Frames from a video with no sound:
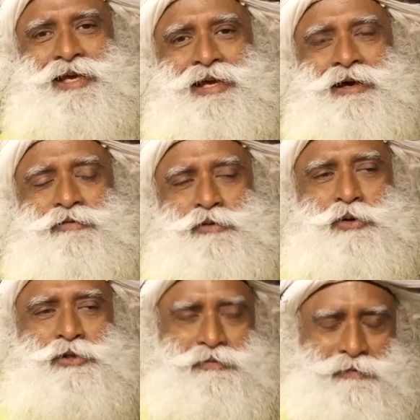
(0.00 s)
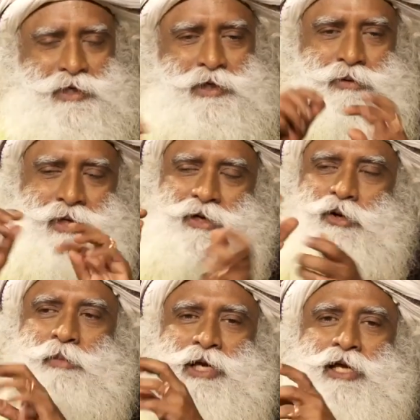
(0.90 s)
They, of course, fit into the
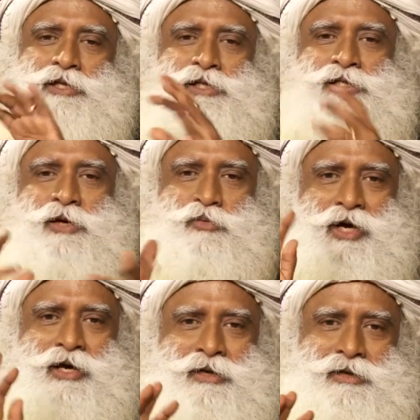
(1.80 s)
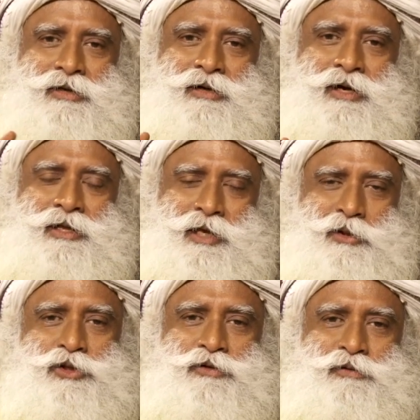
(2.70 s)
economic engine somewhere and they're
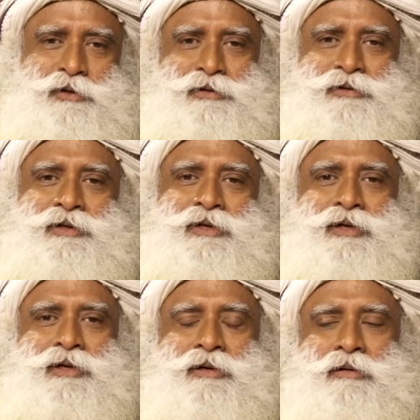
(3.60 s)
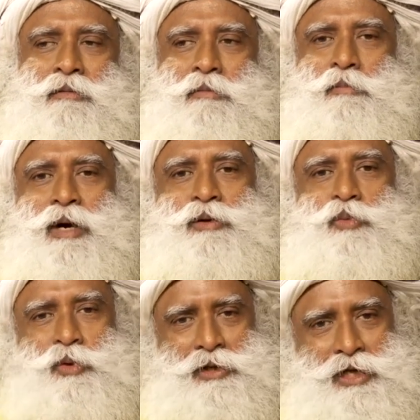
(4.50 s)
useful. But
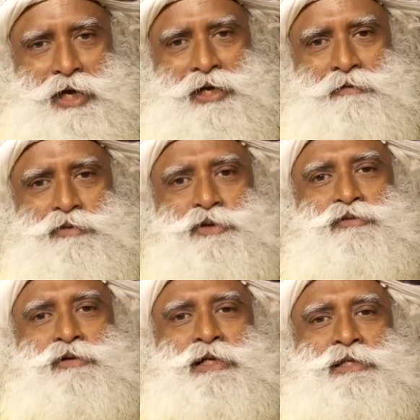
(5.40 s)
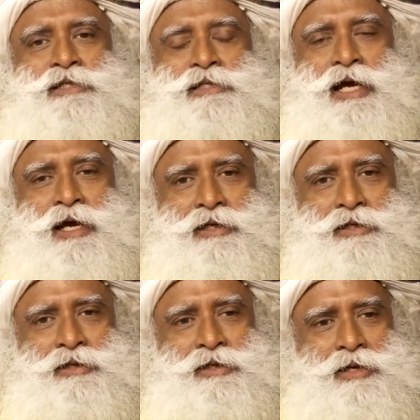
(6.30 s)
what kind of usefulness is
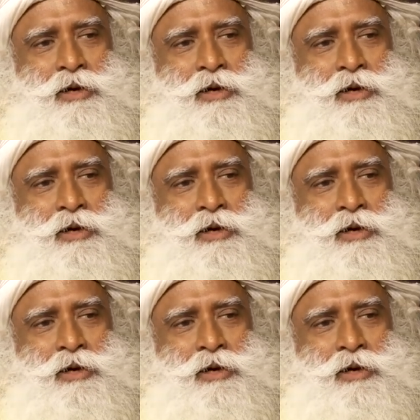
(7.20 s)
that